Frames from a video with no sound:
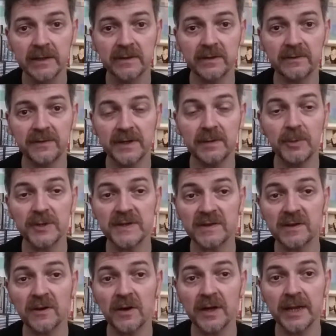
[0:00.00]
So if anybody's
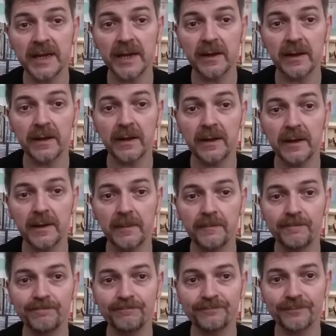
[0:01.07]
got
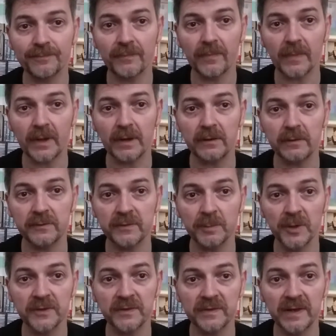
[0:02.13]
a
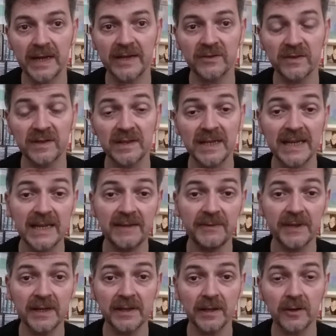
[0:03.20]
response to that, just leave
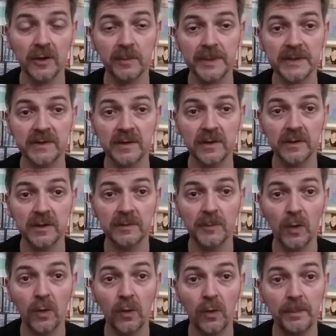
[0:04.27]
it in the comments
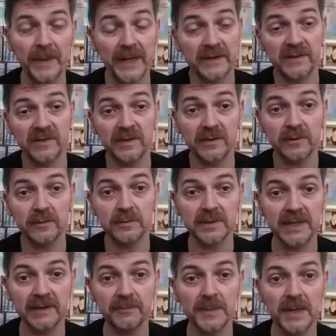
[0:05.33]
column, or better still,
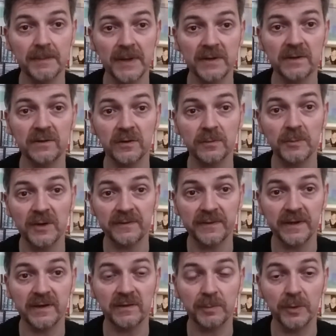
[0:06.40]
leave me a message on my
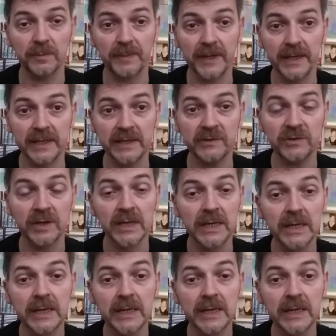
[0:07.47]
Facebook page,